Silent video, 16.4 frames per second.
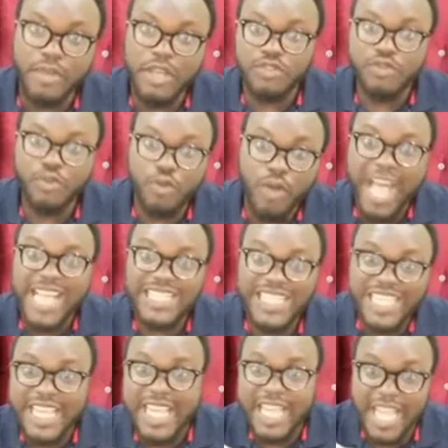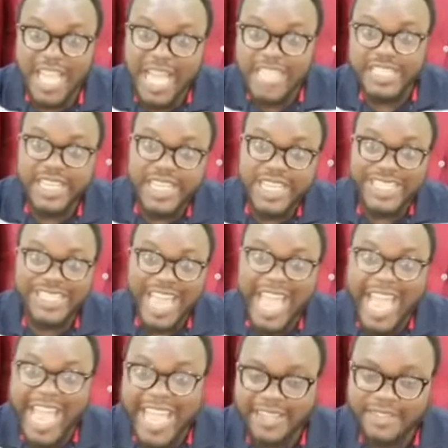so as I get
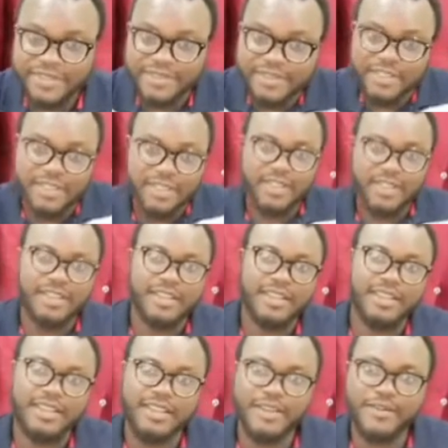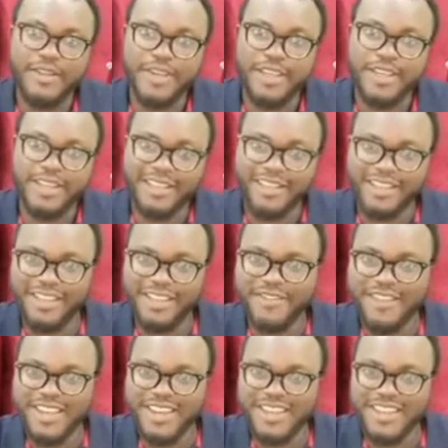tired,
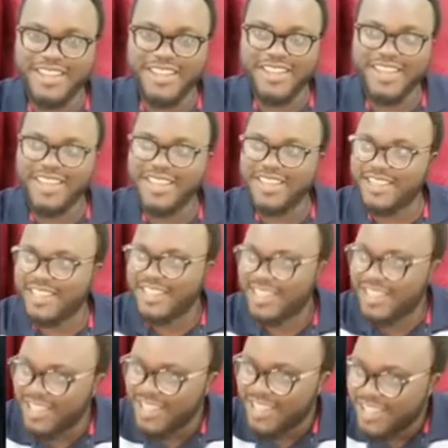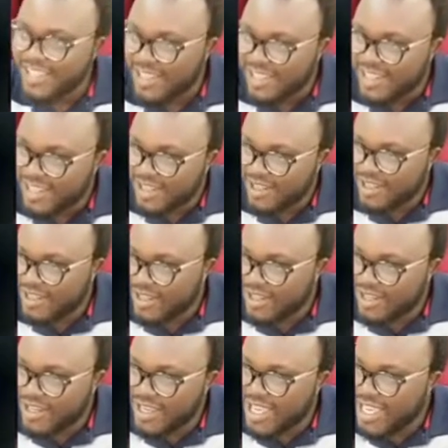many year,
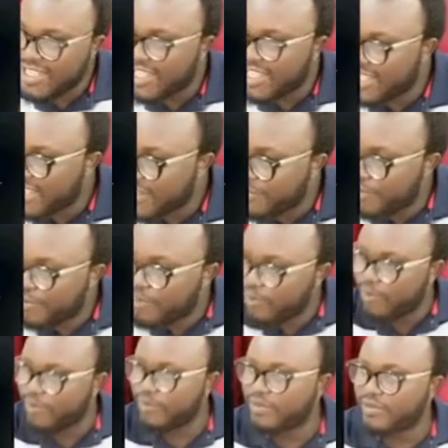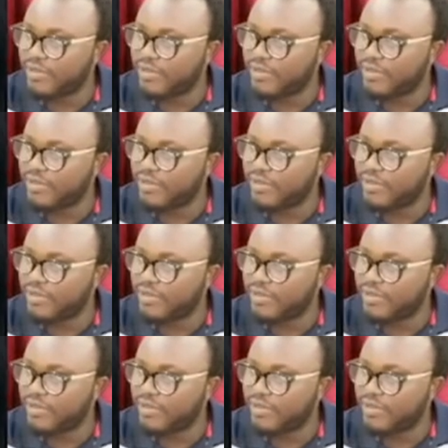many as I get full.